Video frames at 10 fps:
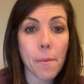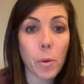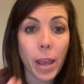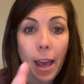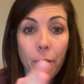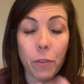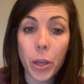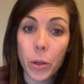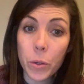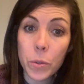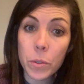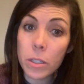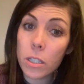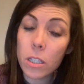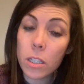we have
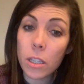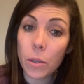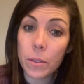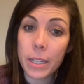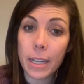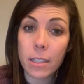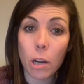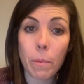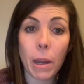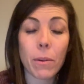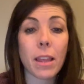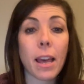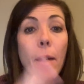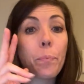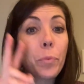those days that are paired with
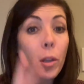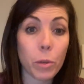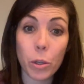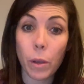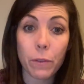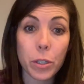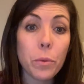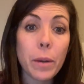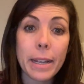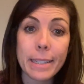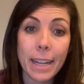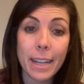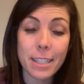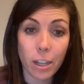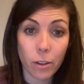that. We do have 2 rest
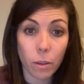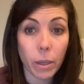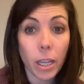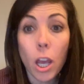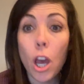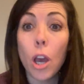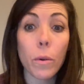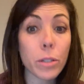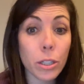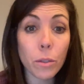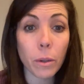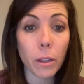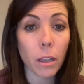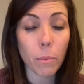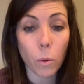days during the week, which is
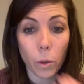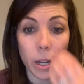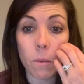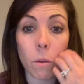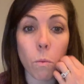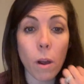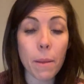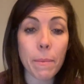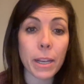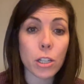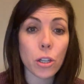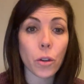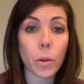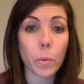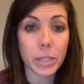really important. We want to make
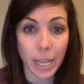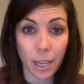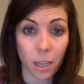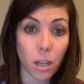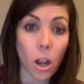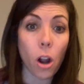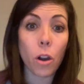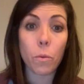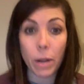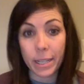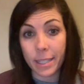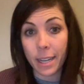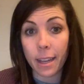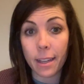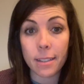sure that we're taking our rest
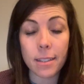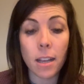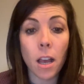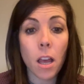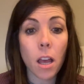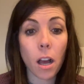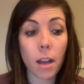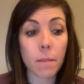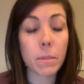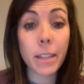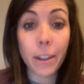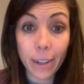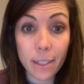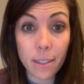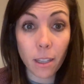days
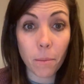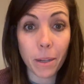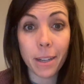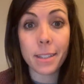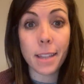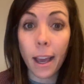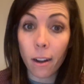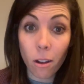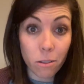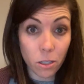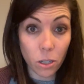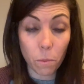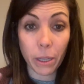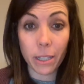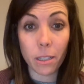seriously, because that also
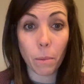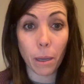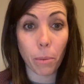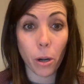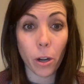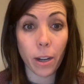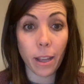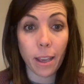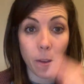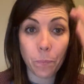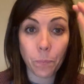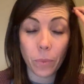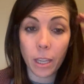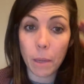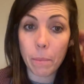plays a big part in
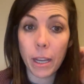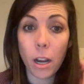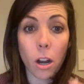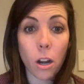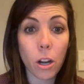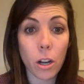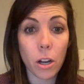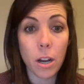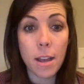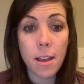keeping our